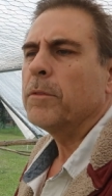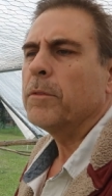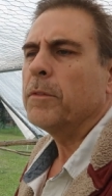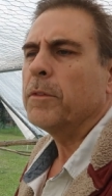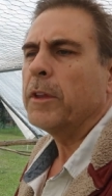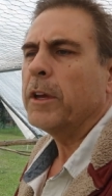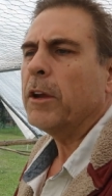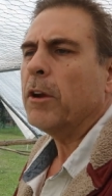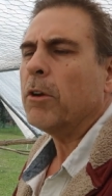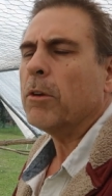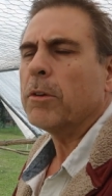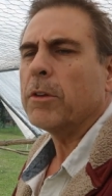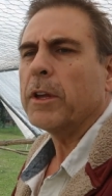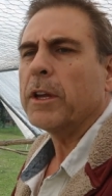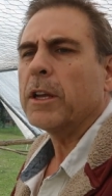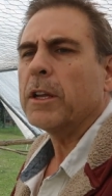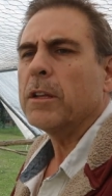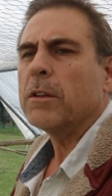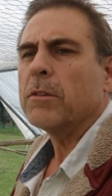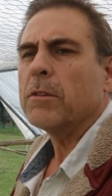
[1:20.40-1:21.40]
they are they
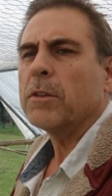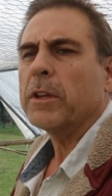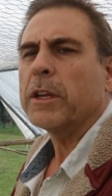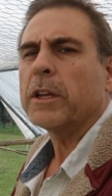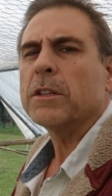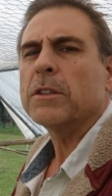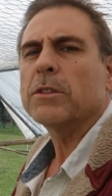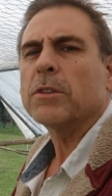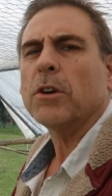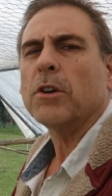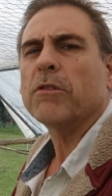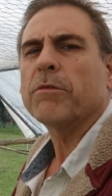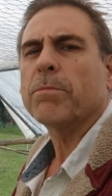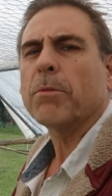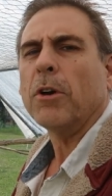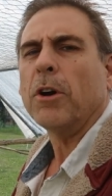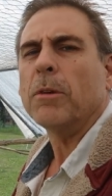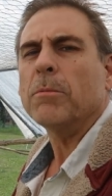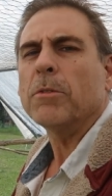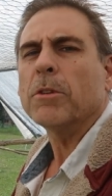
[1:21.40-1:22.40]
can they can solve
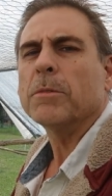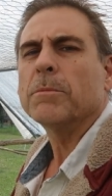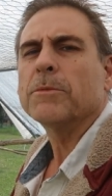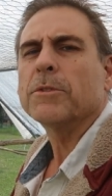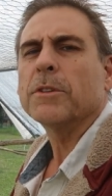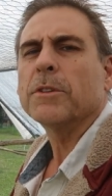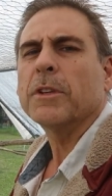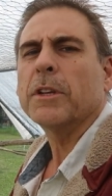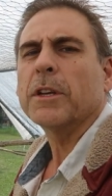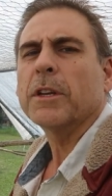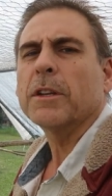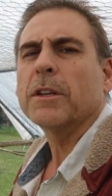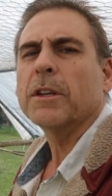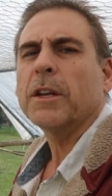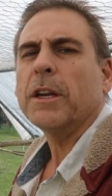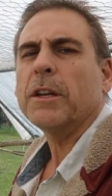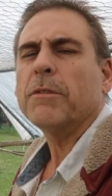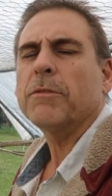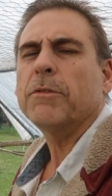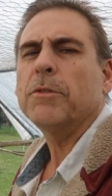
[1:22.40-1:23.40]
problems and they can
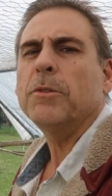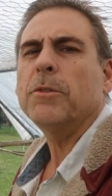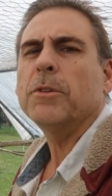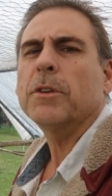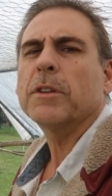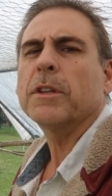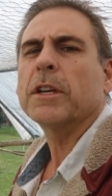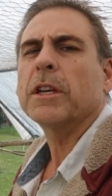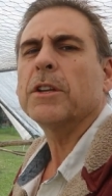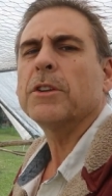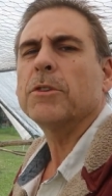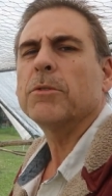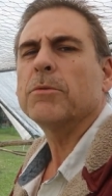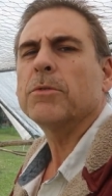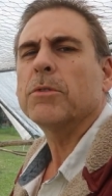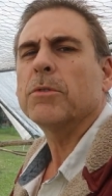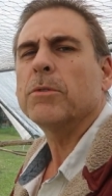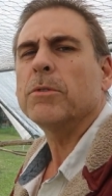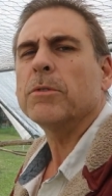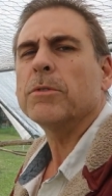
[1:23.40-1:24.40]
get food and they can use
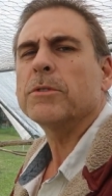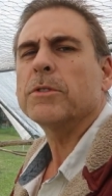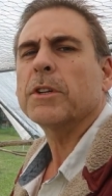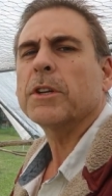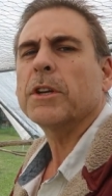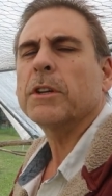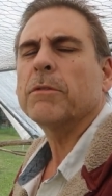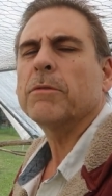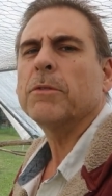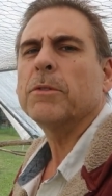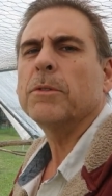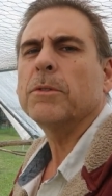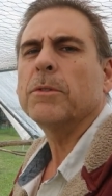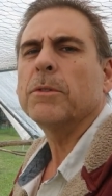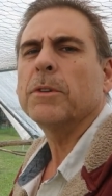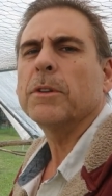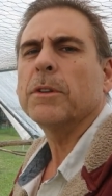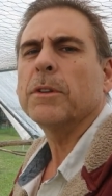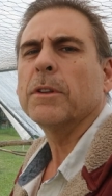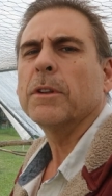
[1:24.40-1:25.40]
tools to get
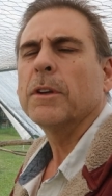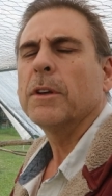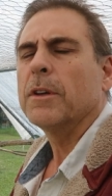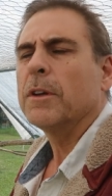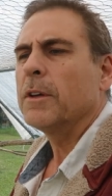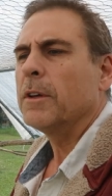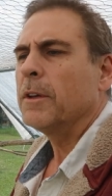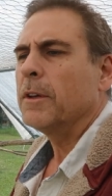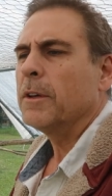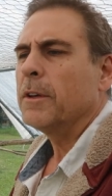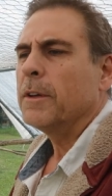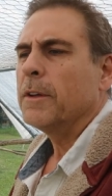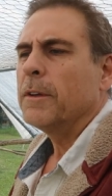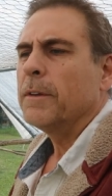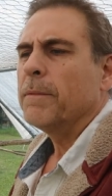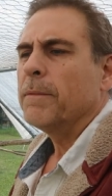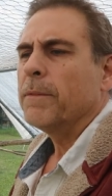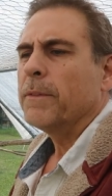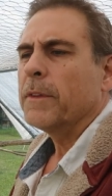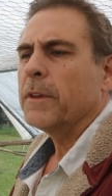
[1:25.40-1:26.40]
food and
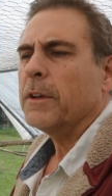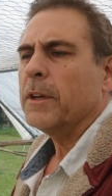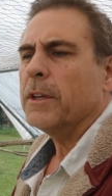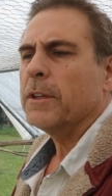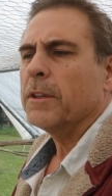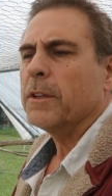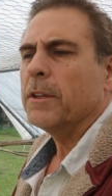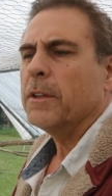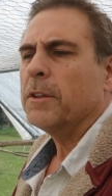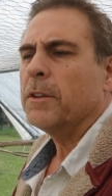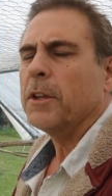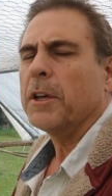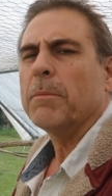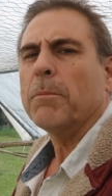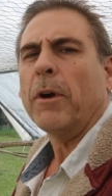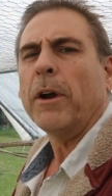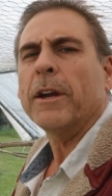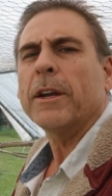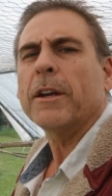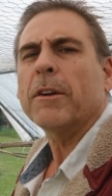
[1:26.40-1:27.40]
and they
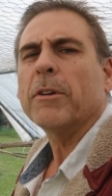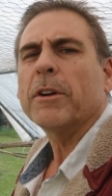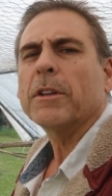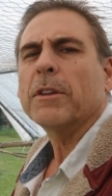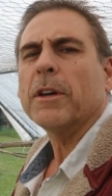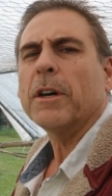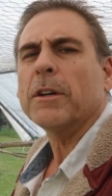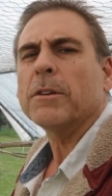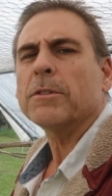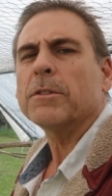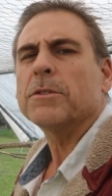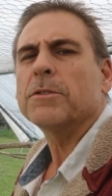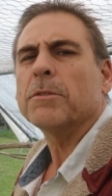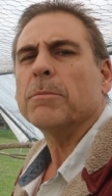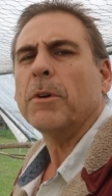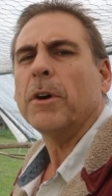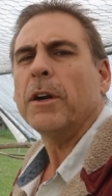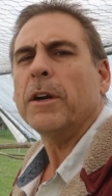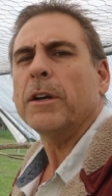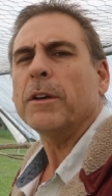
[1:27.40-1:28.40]
migrate thousands of
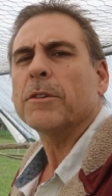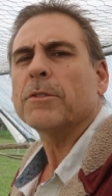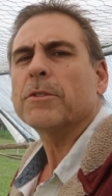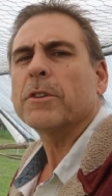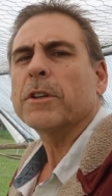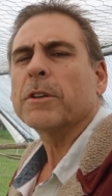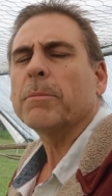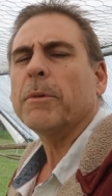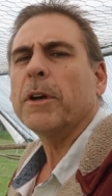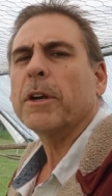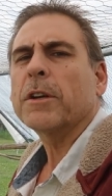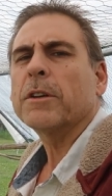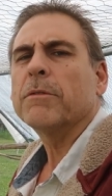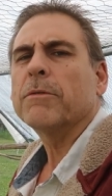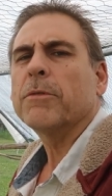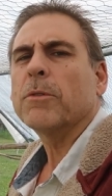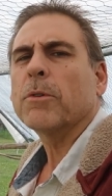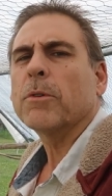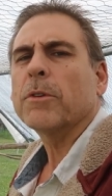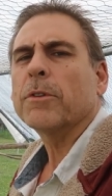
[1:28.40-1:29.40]
miles like back
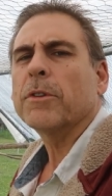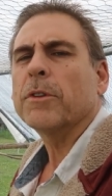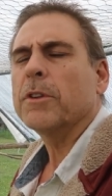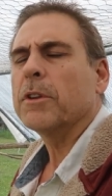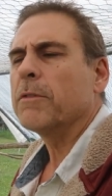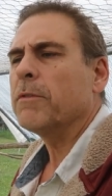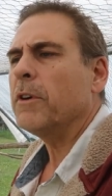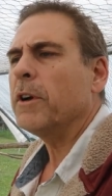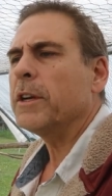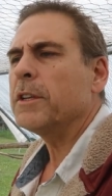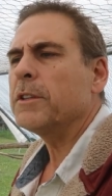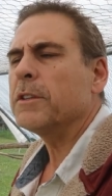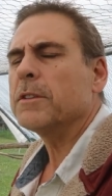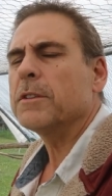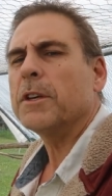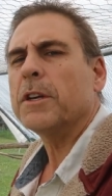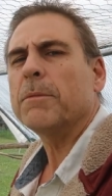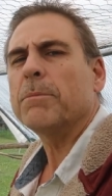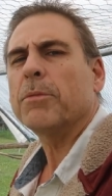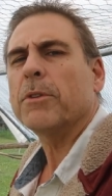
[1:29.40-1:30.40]
and forth and they find the
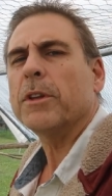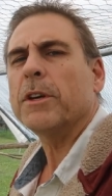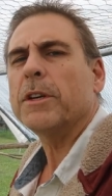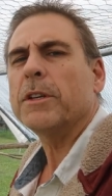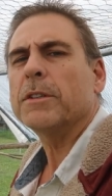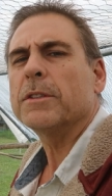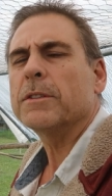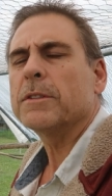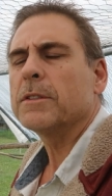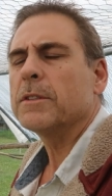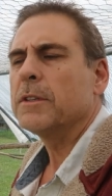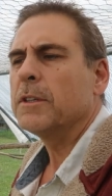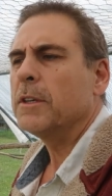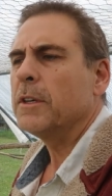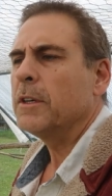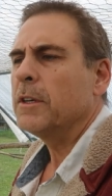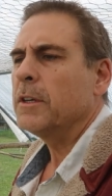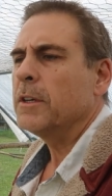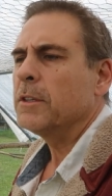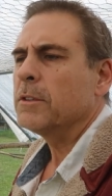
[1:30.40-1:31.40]
same place
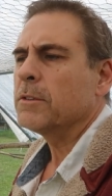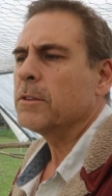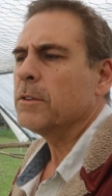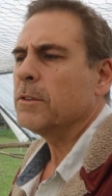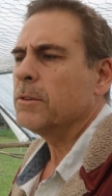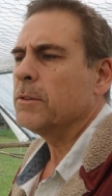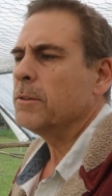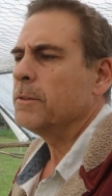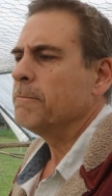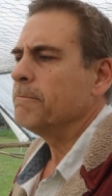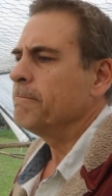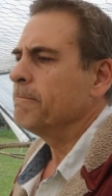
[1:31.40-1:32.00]
so